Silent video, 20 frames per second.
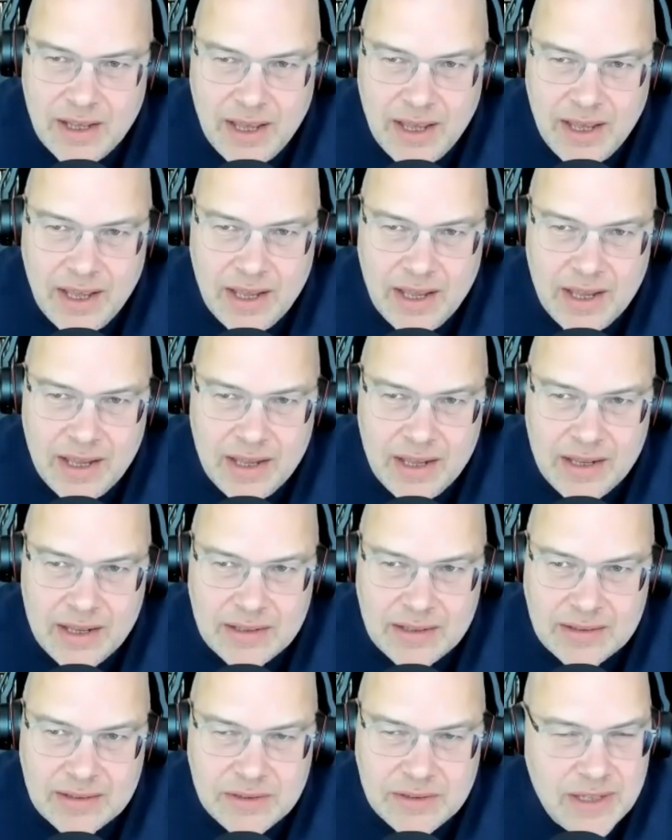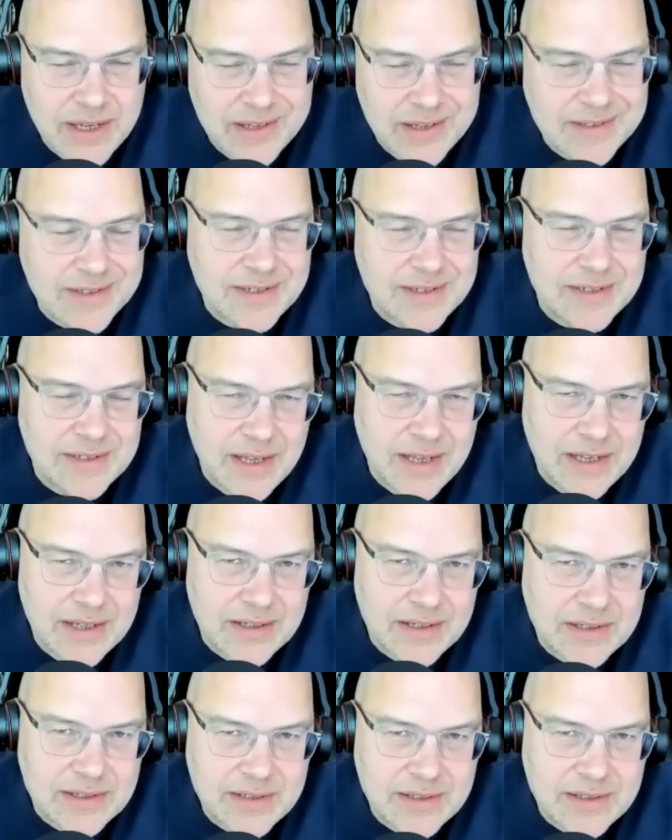and you can't sustain it.